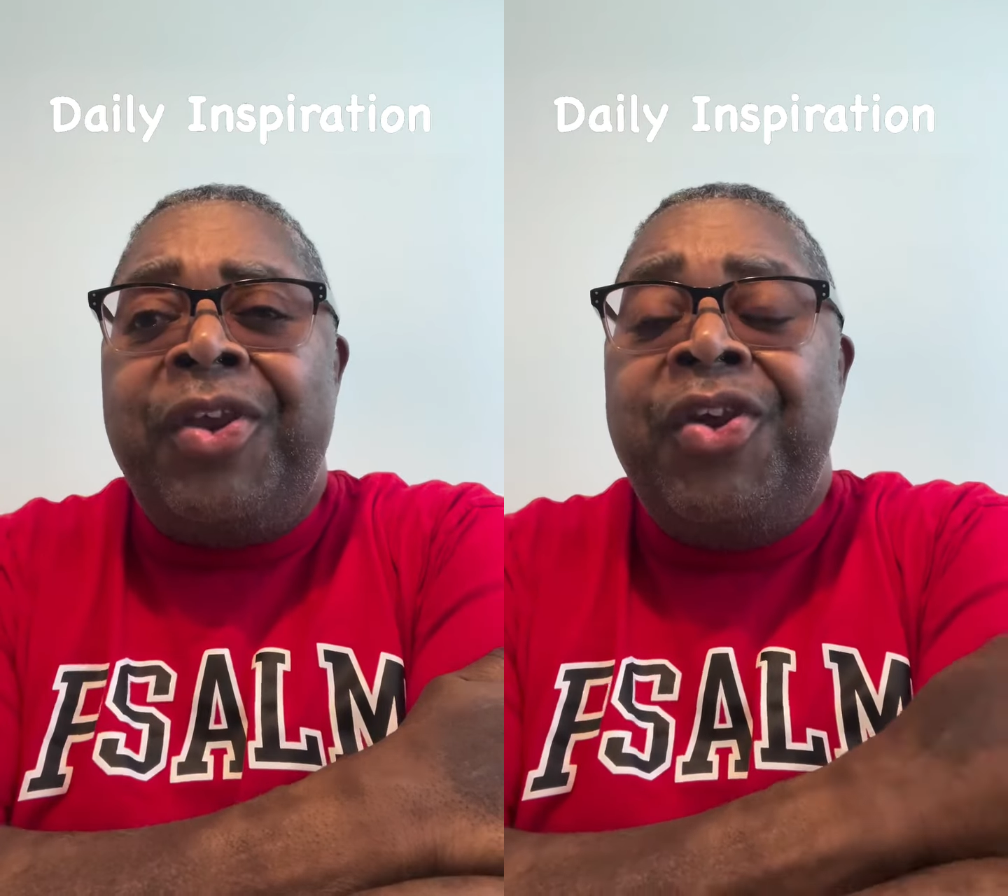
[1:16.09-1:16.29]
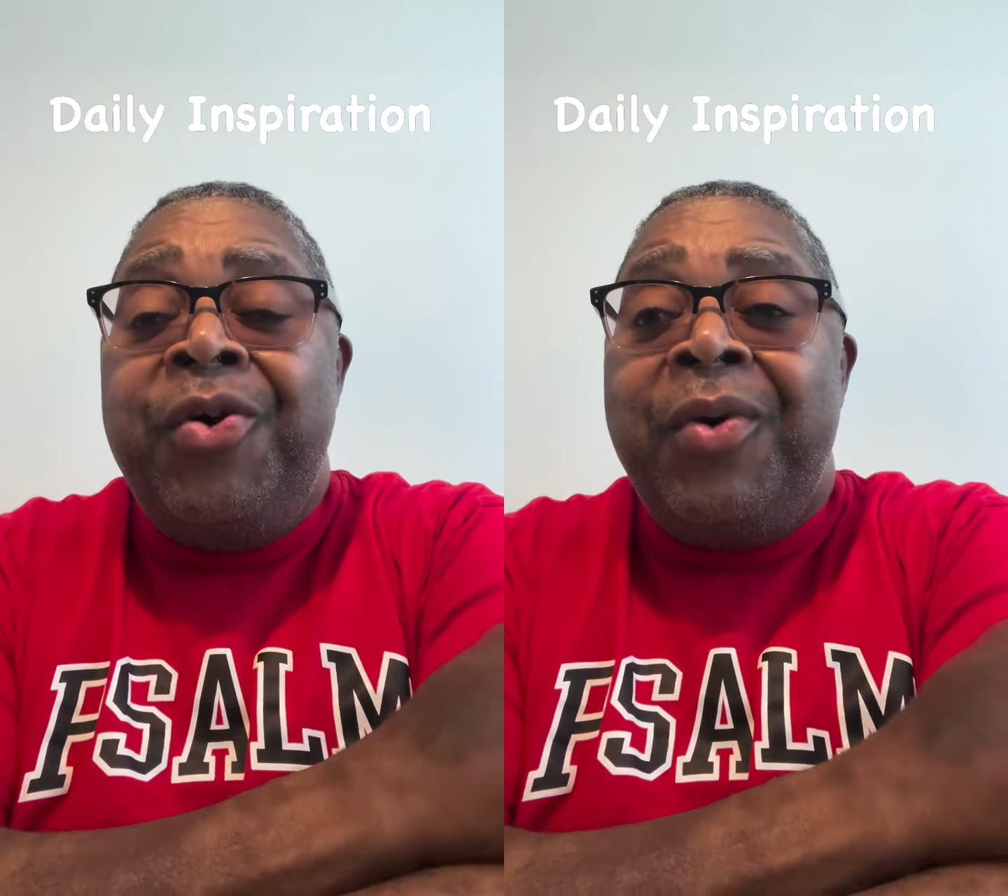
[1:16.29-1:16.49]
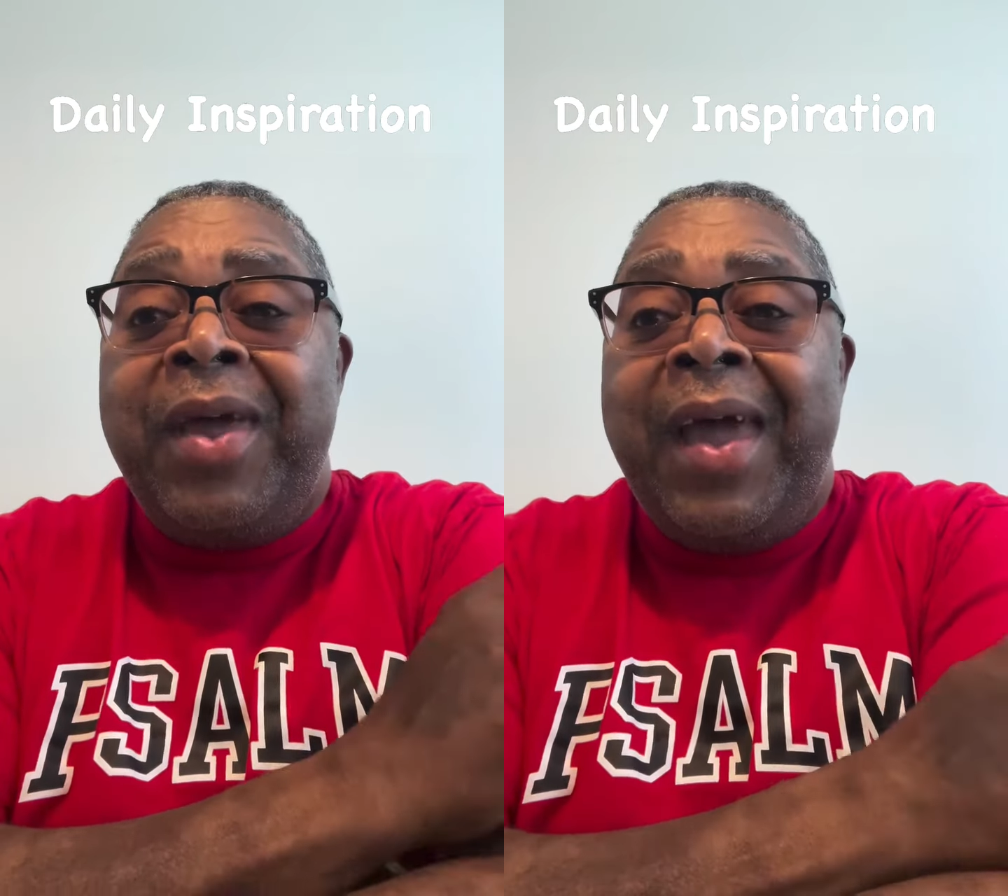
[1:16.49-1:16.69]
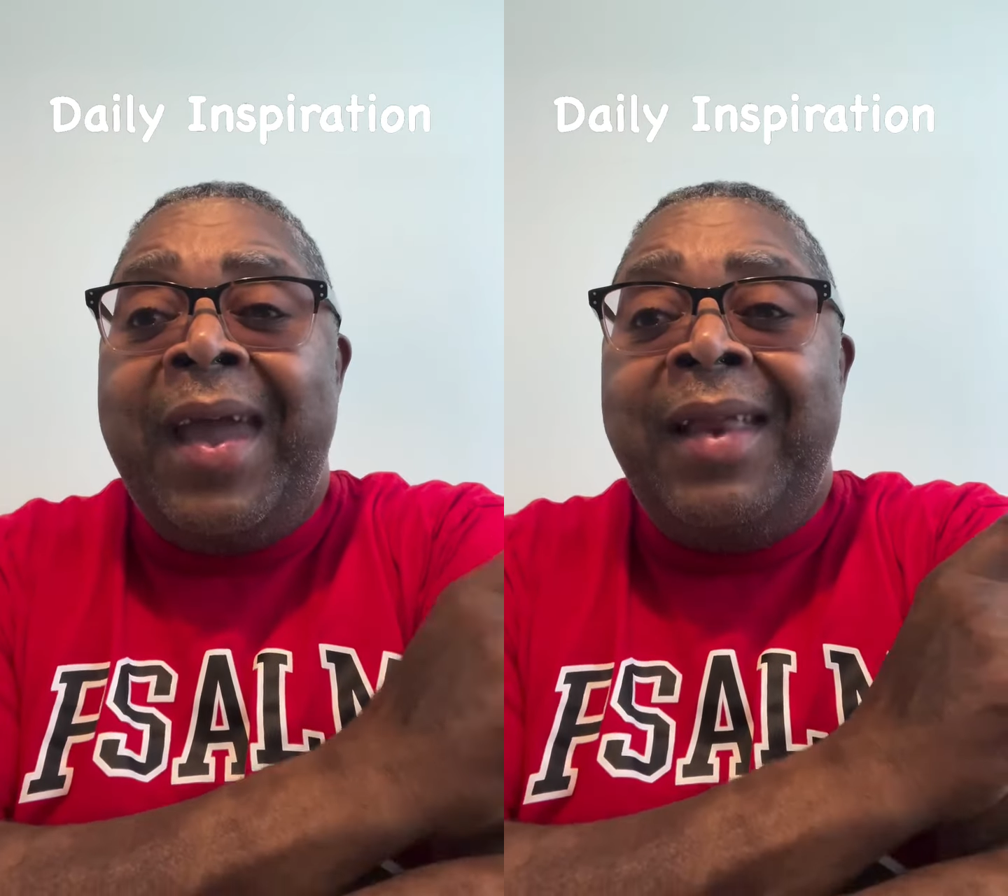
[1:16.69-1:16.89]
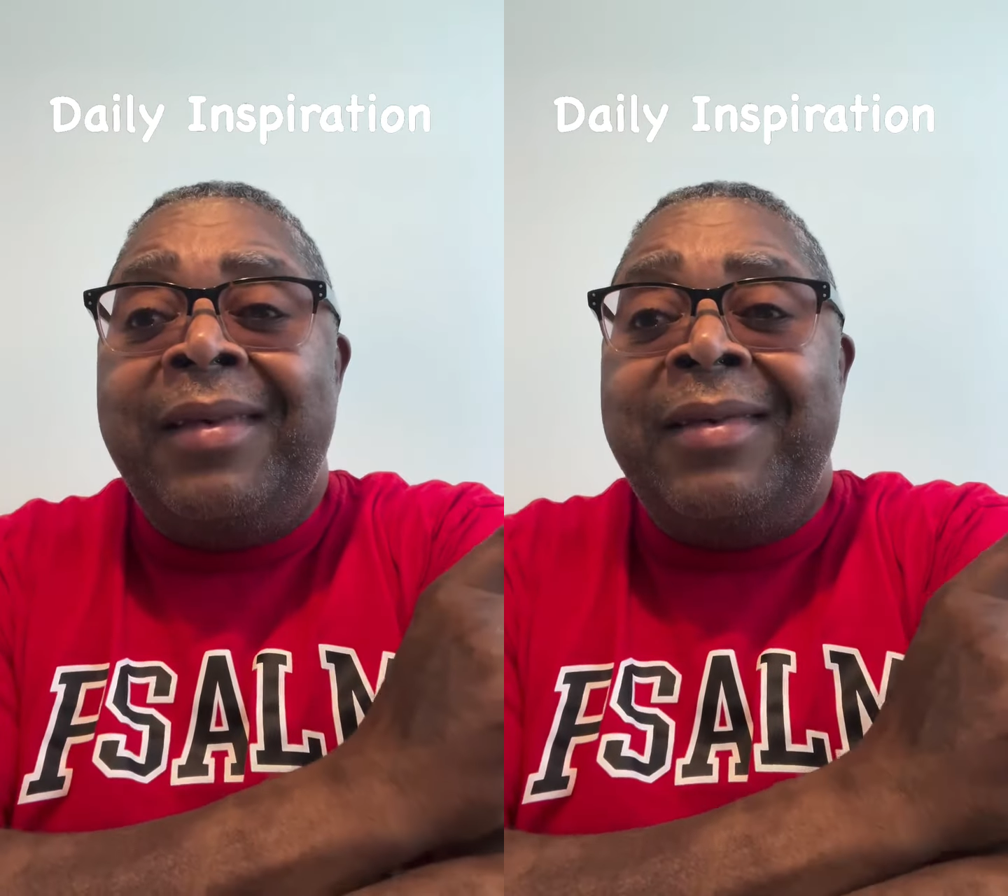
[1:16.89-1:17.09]
You
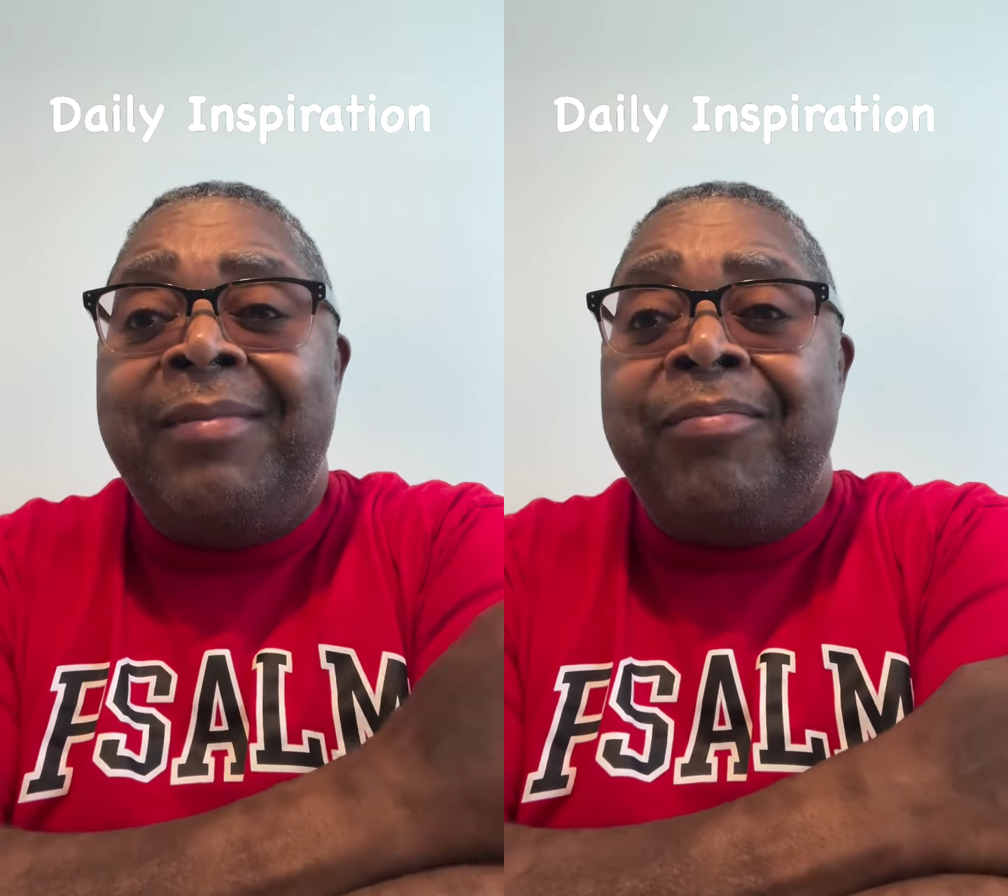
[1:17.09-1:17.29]
can't